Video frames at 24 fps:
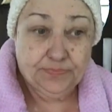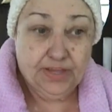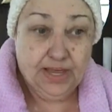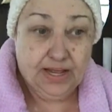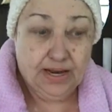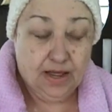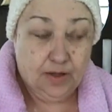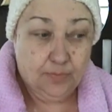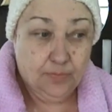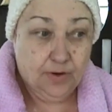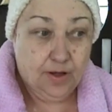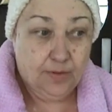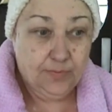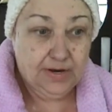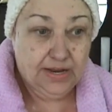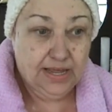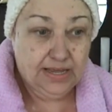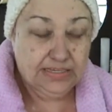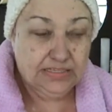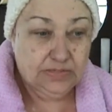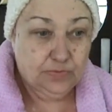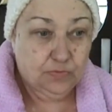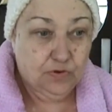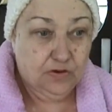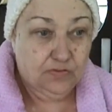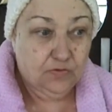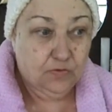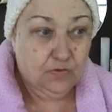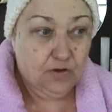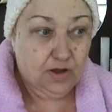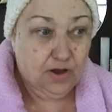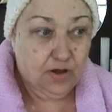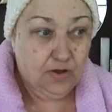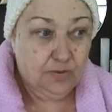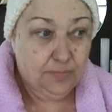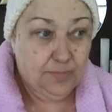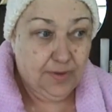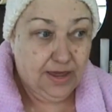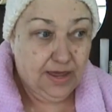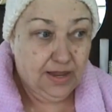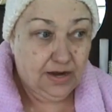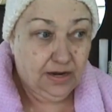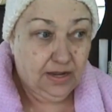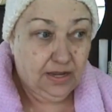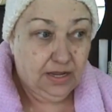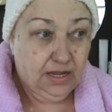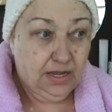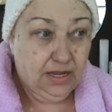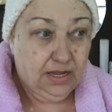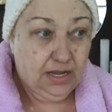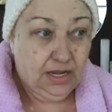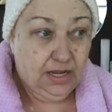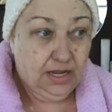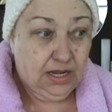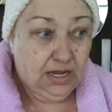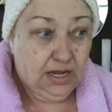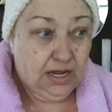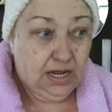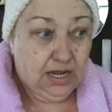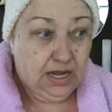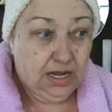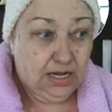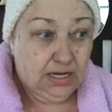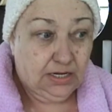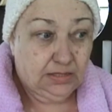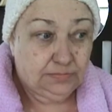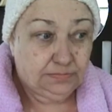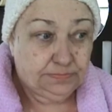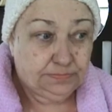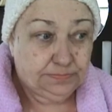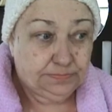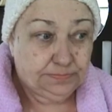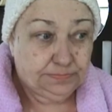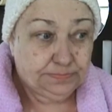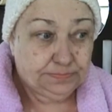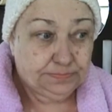and I'll probably take some more before I go to bed. That